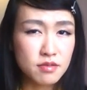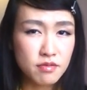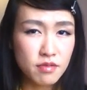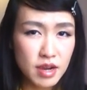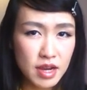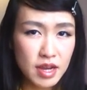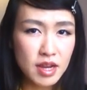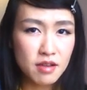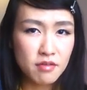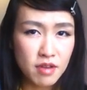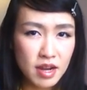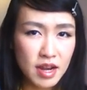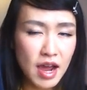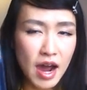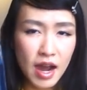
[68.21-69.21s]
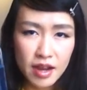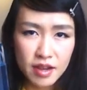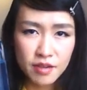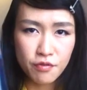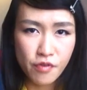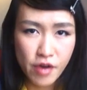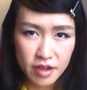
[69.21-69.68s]
really
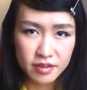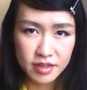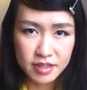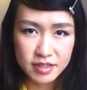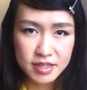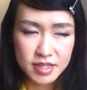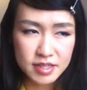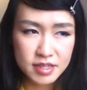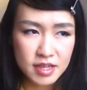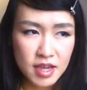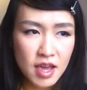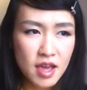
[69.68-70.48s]
highly fragmented.